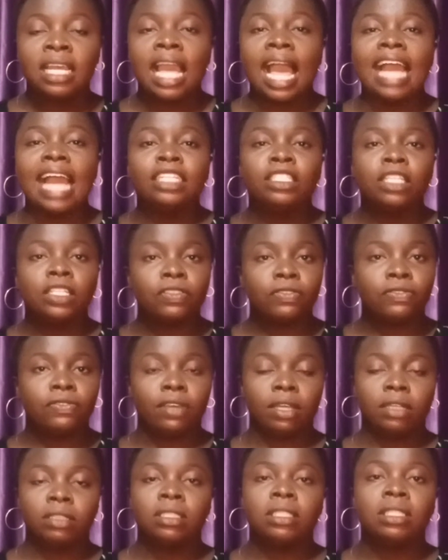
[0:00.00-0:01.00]
i just
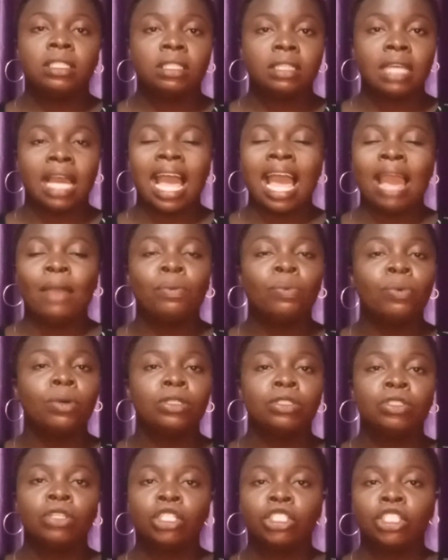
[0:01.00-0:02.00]
felt i
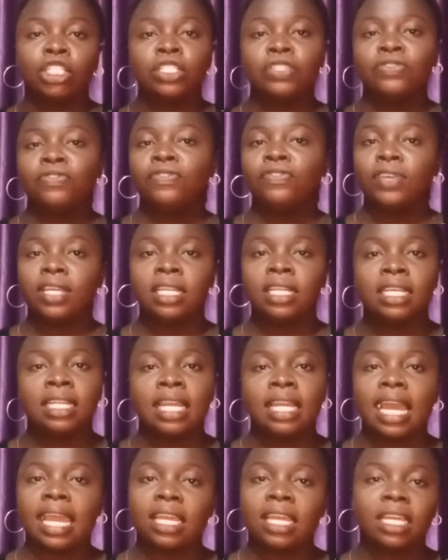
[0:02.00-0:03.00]
was not just feeling
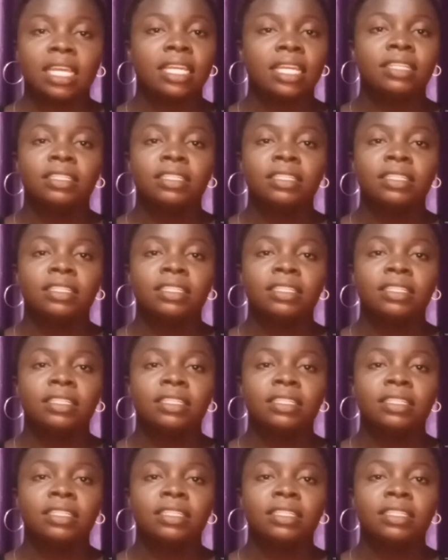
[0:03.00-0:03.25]
like